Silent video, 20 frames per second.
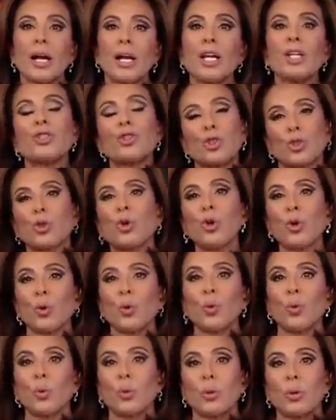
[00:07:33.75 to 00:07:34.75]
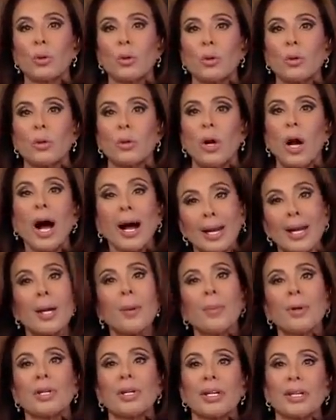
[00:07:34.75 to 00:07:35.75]
it's true. I
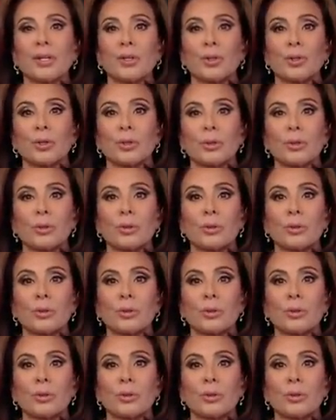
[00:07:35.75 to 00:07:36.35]
am a leaker.